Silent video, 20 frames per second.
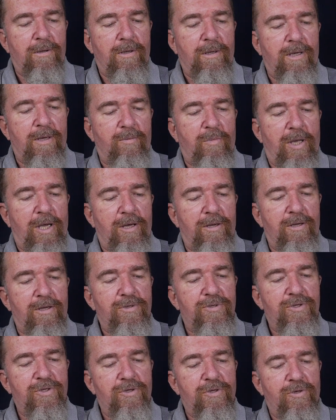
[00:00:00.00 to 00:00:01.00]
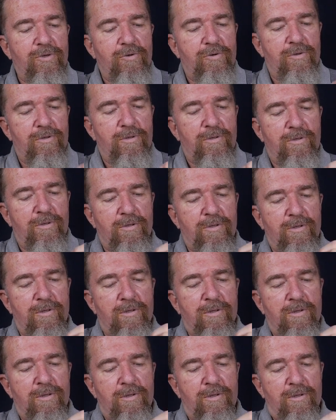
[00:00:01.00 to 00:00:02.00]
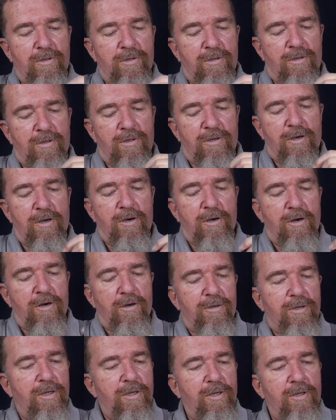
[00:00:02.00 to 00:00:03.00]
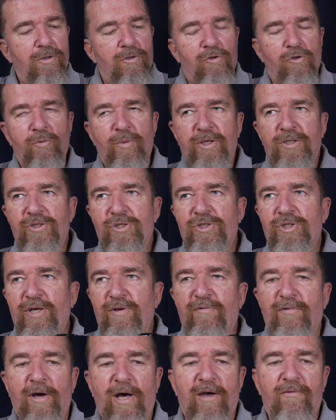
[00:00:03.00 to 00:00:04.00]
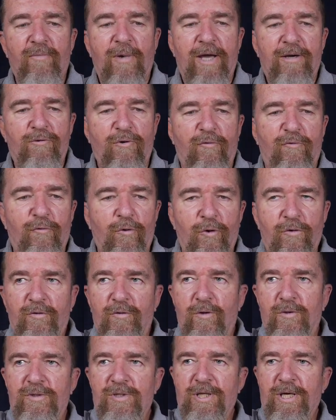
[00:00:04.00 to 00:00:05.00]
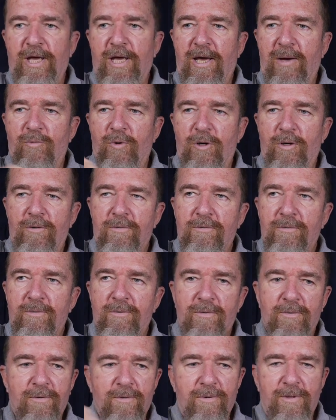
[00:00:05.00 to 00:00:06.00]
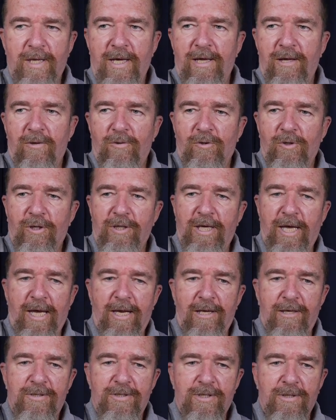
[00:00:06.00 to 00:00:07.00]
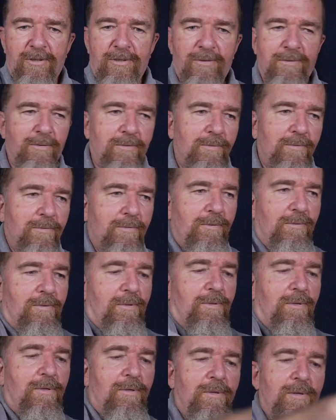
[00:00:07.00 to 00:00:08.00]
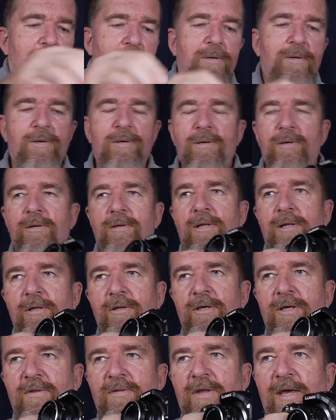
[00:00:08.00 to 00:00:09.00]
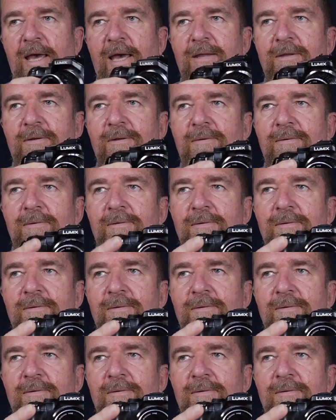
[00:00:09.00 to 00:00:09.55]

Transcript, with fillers: And mount it to our Lumix G5 Micro Four Thirds camera. Now look at it. Now look at that.